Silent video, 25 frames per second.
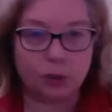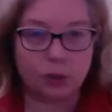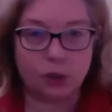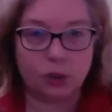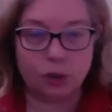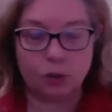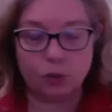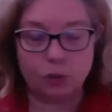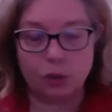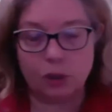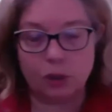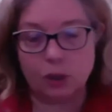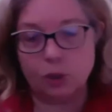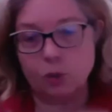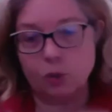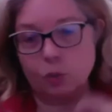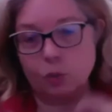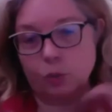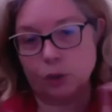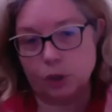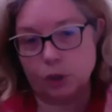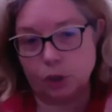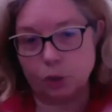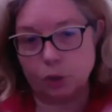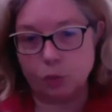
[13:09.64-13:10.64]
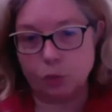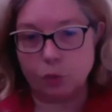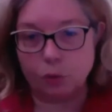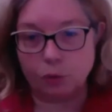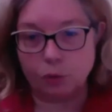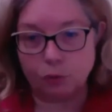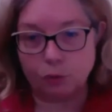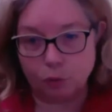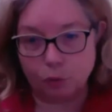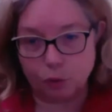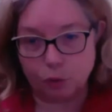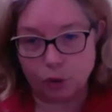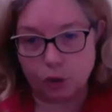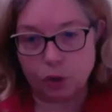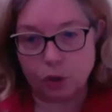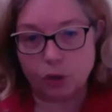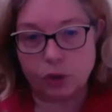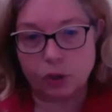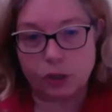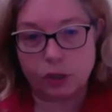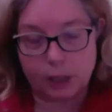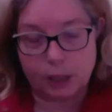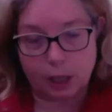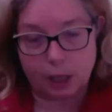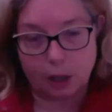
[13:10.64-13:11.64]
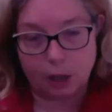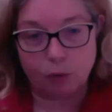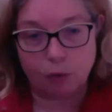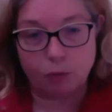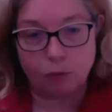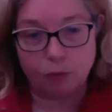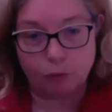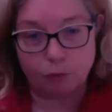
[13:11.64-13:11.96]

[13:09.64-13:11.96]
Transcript: do this ritual for yourself.